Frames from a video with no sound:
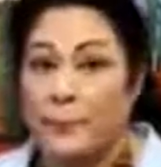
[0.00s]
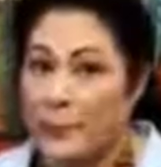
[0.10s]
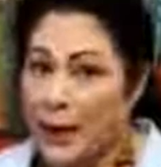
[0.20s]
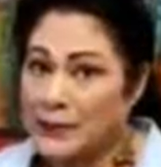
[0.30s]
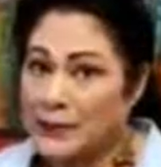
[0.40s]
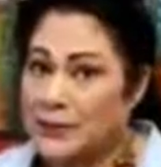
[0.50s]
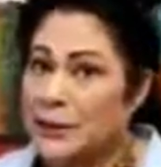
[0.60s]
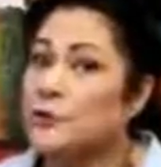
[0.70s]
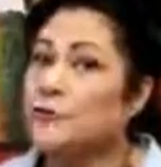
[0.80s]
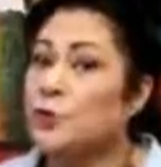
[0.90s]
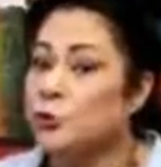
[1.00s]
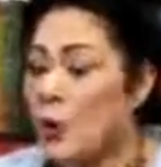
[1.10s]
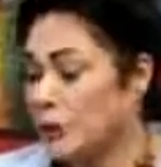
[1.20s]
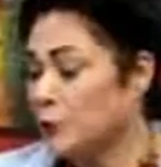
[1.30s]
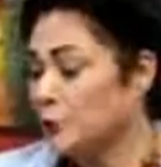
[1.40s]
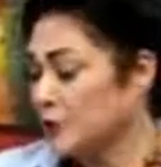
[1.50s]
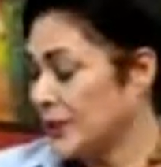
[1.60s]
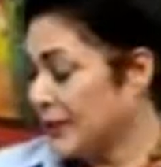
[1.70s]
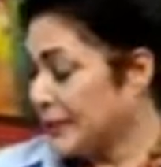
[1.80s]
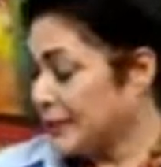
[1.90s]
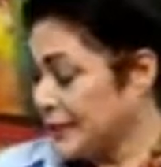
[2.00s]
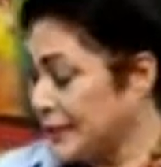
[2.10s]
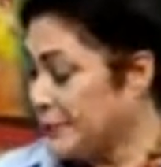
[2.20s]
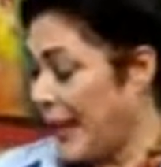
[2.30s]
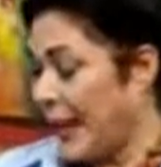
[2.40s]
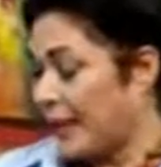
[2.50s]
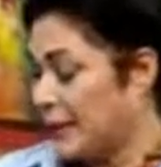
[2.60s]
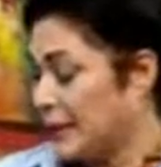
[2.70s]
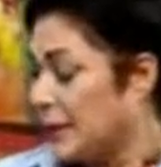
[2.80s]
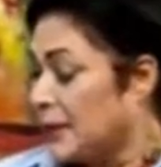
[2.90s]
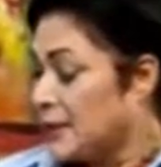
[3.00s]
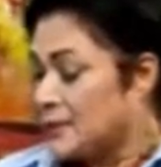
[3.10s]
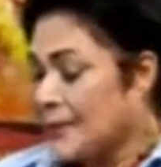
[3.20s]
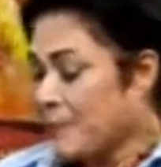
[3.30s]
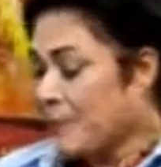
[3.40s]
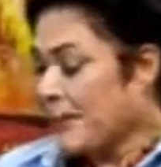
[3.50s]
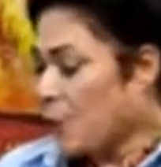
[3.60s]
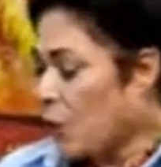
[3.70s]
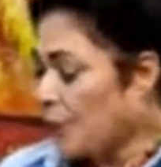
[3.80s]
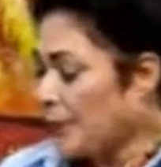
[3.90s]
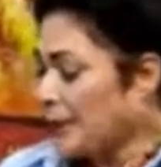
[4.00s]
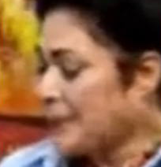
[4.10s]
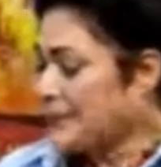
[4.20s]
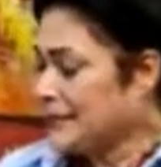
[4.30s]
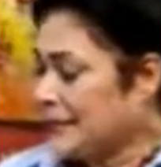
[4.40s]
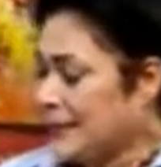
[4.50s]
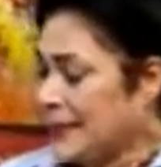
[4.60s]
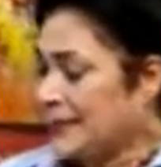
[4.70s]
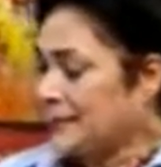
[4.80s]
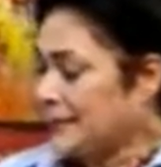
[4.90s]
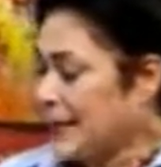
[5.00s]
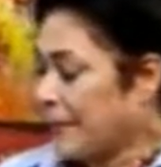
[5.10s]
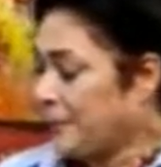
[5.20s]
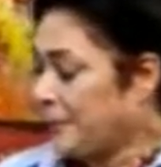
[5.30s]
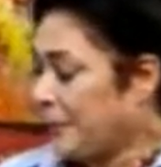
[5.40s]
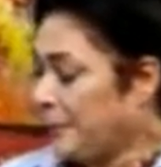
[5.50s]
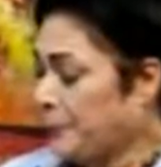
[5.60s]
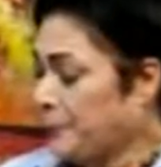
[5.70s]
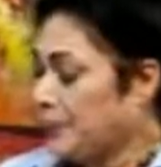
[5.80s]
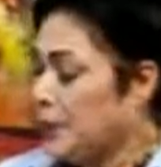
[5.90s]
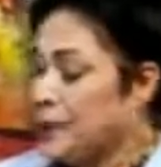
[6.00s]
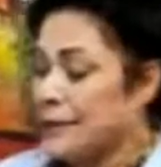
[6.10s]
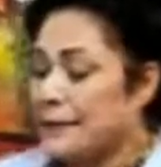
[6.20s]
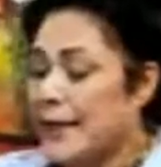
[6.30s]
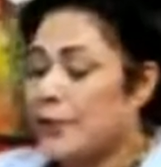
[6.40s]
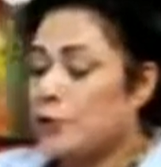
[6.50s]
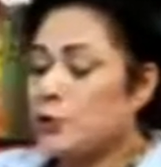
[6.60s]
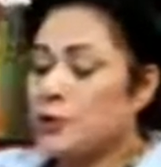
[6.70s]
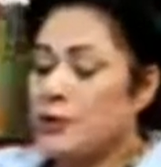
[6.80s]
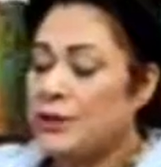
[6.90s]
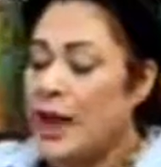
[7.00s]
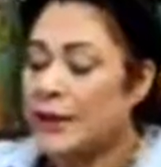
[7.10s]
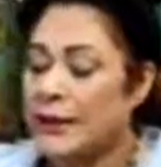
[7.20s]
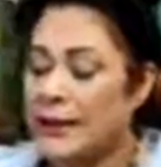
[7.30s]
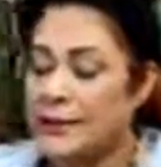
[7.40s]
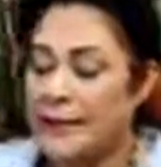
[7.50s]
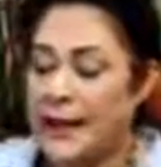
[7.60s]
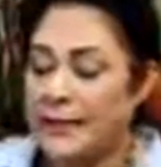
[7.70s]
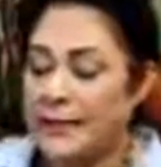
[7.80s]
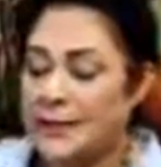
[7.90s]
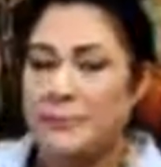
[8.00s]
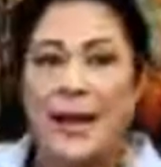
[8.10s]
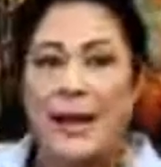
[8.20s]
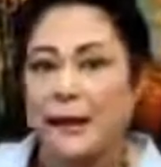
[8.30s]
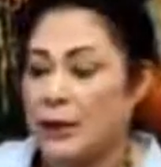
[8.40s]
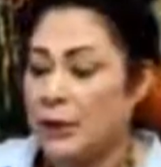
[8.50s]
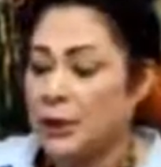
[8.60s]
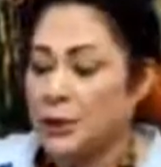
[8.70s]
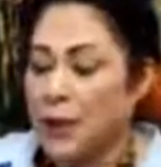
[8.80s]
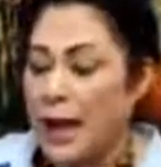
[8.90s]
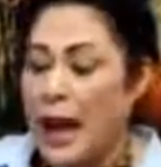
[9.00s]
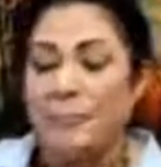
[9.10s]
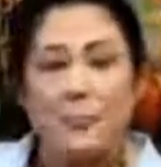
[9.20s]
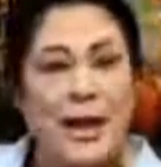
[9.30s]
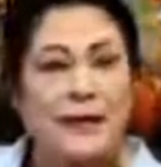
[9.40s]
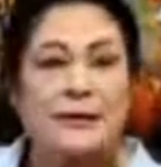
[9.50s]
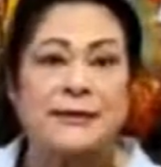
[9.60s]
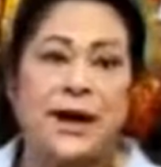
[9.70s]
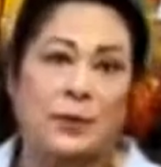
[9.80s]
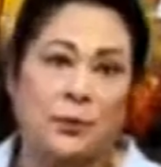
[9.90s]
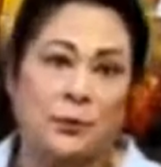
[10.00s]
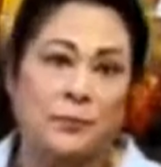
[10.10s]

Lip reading: But if you are using a tea bag, something commonly seen is that people tend to dunk in their tea bag up and down.